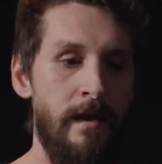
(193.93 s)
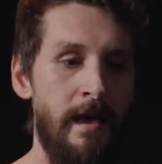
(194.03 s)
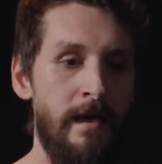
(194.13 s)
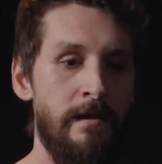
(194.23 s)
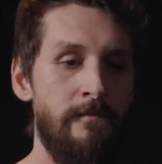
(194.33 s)

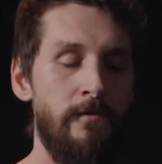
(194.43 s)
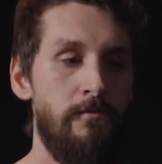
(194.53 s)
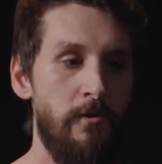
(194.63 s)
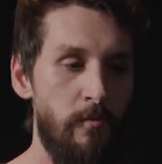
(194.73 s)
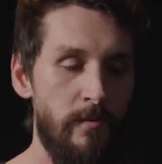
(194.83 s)
And if you
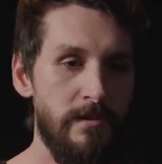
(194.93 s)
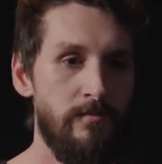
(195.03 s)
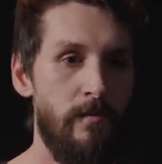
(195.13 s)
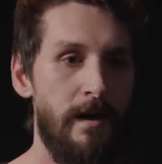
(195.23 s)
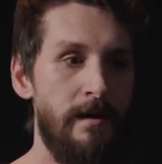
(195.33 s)
do
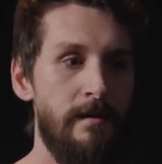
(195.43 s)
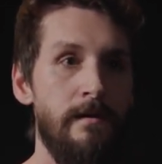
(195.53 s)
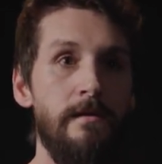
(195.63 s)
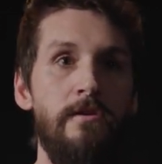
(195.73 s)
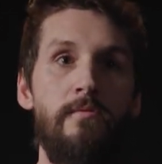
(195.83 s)
what's right,
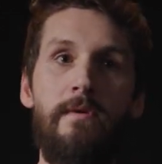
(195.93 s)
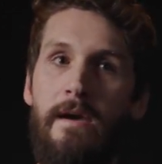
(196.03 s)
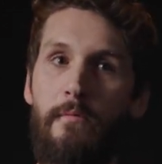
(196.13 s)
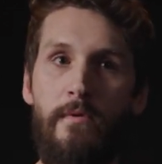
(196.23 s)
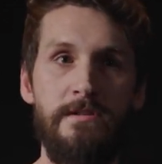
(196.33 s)
you
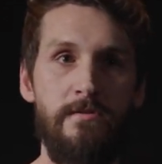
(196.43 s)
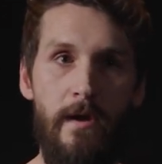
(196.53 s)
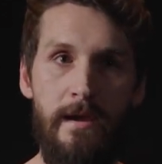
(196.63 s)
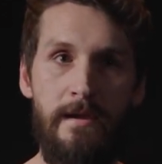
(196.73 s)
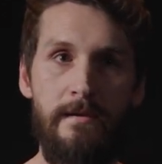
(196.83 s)
get what's
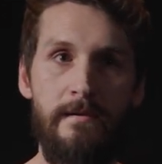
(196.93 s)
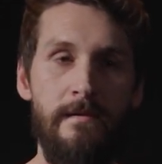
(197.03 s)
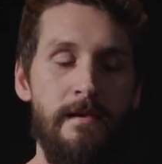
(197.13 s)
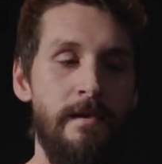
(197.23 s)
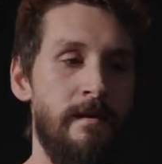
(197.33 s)
right.
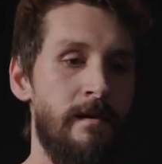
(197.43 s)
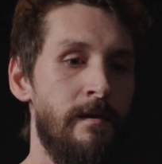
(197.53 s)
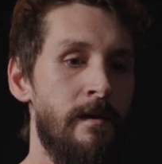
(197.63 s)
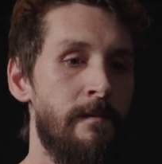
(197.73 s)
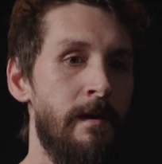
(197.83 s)

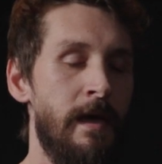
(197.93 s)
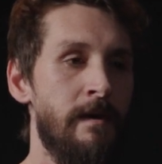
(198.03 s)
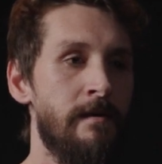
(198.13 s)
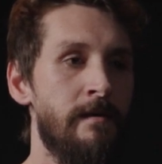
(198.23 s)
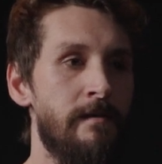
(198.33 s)

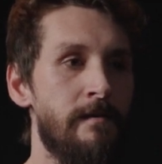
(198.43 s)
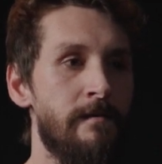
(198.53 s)
And